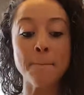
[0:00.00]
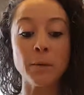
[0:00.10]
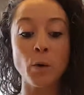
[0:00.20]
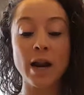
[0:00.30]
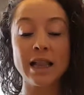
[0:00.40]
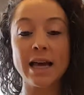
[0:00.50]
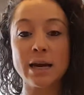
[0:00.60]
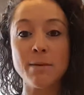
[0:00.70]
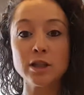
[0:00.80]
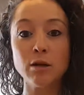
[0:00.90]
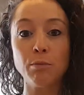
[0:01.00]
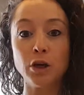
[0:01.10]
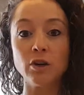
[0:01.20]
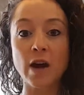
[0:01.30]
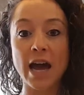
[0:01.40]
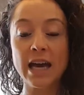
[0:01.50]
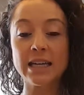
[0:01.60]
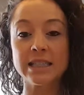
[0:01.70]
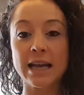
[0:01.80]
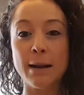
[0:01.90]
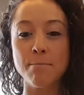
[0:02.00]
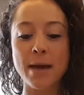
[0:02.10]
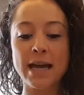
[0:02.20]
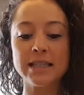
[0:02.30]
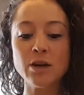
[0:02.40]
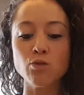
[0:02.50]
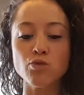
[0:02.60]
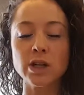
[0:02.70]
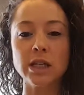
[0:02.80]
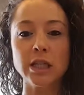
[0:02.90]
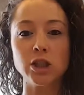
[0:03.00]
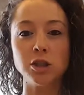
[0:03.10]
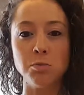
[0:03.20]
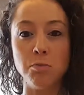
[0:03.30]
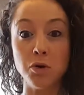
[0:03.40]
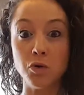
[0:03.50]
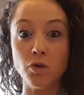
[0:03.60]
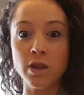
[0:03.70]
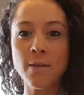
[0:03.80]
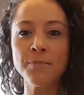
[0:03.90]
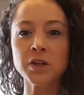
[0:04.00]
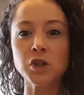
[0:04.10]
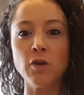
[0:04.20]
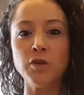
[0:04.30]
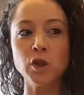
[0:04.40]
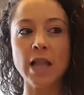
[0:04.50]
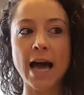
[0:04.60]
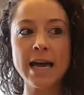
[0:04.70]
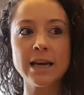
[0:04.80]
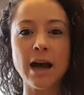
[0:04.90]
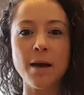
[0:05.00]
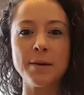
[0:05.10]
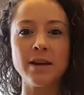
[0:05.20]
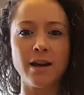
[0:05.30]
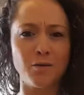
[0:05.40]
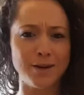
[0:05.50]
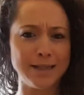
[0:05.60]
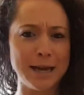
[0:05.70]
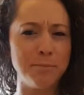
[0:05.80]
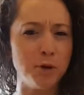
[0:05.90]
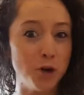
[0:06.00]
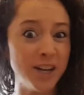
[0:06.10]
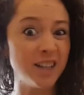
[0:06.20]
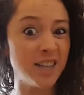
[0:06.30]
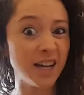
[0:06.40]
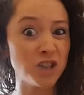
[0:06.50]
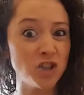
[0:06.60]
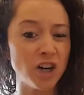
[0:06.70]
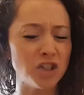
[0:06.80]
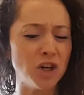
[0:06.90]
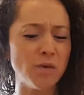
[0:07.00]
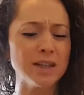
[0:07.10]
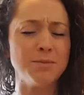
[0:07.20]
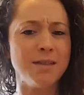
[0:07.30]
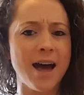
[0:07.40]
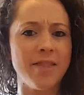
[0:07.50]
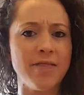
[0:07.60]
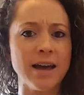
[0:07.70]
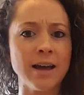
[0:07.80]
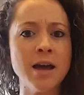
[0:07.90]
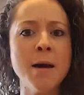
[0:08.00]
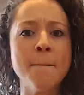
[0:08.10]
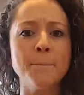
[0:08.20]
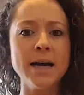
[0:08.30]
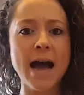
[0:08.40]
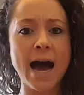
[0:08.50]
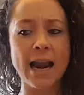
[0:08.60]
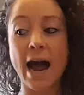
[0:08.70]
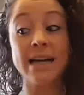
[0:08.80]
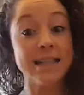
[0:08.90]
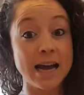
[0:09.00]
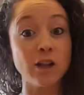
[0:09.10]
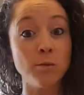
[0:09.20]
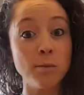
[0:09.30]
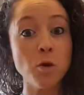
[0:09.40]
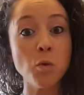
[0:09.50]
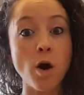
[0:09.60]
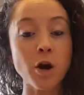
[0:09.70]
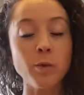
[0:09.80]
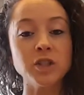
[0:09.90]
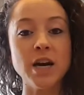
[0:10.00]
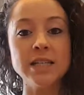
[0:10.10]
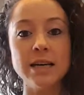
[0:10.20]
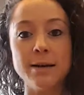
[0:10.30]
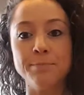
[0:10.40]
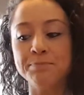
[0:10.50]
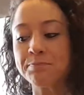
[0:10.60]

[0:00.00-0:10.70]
But what I like about the puree is that it makes it really smooth. So if you like, I mean, I don't want to say a pudding texture because you don't want it to be that thick, but add, I had to add a little bit more water, which I did.